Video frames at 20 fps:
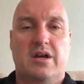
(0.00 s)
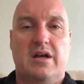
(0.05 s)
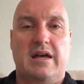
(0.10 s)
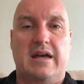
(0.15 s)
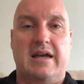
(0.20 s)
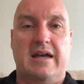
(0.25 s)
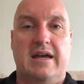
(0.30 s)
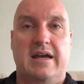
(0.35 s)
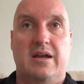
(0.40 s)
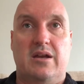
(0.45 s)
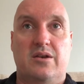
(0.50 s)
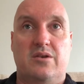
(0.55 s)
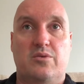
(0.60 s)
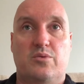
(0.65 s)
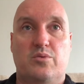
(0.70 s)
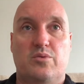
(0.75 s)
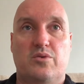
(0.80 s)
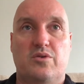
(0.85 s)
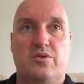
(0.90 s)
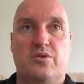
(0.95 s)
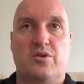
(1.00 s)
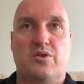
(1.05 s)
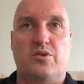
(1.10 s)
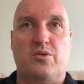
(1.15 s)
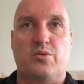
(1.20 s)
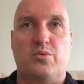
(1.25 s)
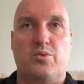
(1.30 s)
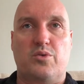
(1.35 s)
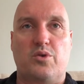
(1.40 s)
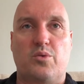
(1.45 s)
and
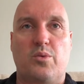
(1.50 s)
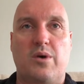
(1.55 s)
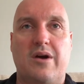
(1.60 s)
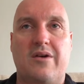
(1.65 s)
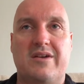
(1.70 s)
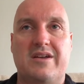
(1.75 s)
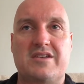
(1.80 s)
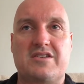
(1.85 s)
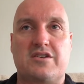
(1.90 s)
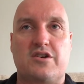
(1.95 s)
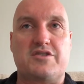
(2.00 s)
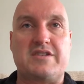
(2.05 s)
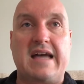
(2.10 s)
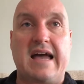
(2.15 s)
the worry is those